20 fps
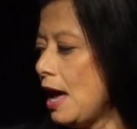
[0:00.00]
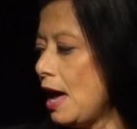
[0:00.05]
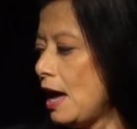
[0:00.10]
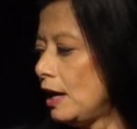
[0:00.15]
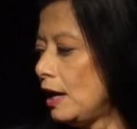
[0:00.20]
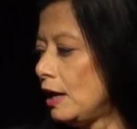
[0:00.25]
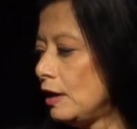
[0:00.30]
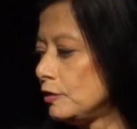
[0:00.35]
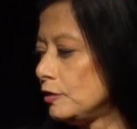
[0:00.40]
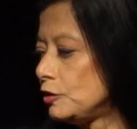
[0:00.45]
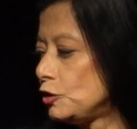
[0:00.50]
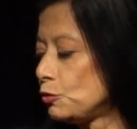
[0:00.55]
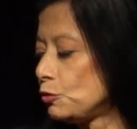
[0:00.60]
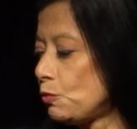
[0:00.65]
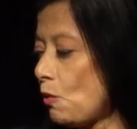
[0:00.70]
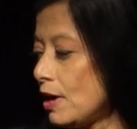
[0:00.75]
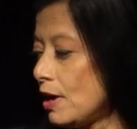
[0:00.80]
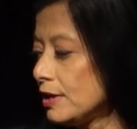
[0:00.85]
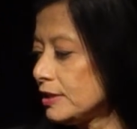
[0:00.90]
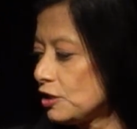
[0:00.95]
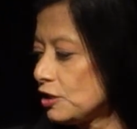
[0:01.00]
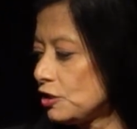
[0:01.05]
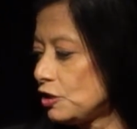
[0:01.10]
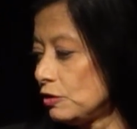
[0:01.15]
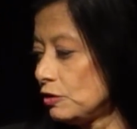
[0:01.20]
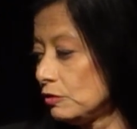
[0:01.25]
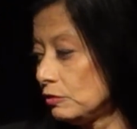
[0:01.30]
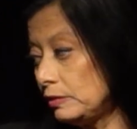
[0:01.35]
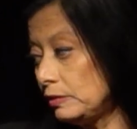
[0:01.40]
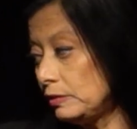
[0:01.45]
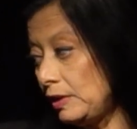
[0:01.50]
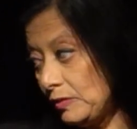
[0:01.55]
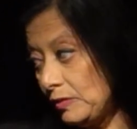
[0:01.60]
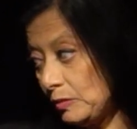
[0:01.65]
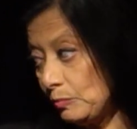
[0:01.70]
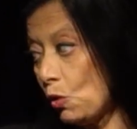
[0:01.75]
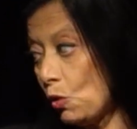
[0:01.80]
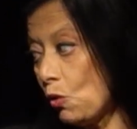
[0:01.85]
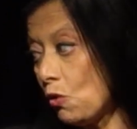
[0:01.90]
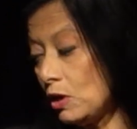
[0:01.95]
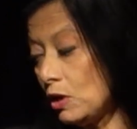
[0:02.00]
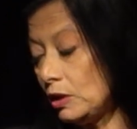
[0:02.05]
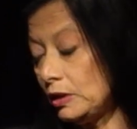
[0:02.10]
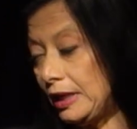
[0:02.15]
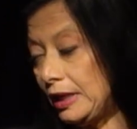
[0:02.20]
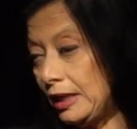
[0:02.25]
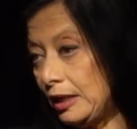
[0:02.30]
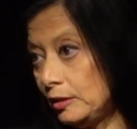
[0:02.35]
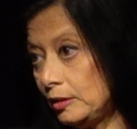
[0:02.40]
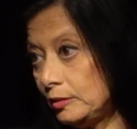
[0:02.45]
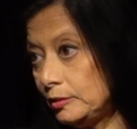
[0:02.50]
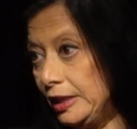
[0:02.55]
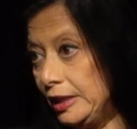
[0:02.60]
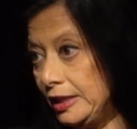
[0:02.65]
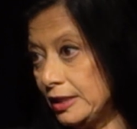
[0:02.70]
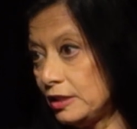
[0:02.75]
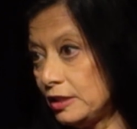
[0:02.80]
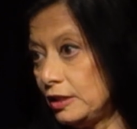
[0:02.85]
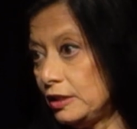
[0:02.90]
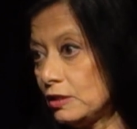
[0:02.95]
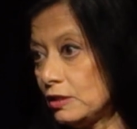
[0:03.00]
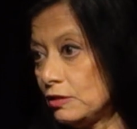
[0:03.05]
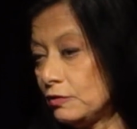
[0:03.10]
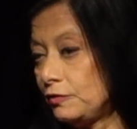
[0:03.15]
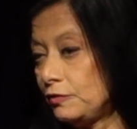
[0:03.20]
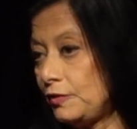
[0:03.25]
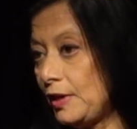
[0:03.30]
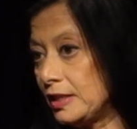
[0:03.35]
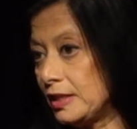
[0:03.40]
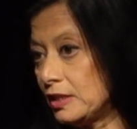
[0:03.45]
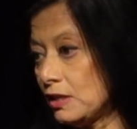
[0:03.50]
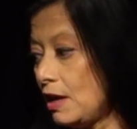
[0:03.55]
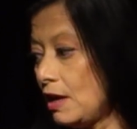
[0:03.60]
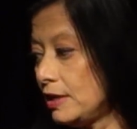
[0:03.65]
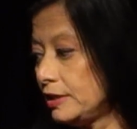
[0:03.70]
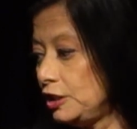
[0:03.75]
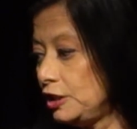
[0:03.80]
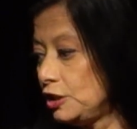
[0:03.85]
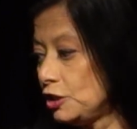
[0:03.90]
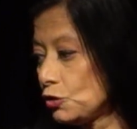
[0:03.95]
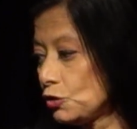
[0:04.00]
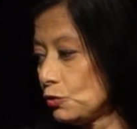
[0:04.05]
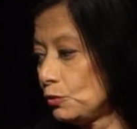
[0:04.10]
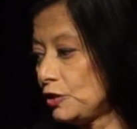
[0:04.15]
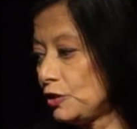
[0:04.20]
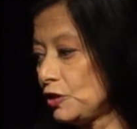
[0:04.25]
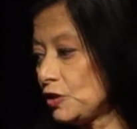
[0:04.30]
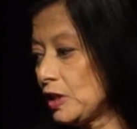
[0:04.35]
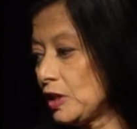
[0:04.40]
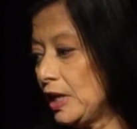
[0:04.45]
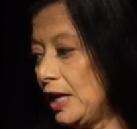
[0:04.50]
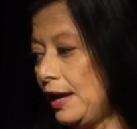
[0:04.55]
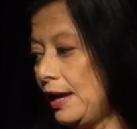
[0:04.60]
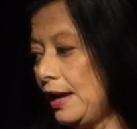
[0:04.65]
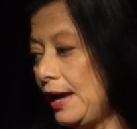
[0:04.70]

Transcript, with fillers: uh, twice to even more uh, incidence of anxiety disorders,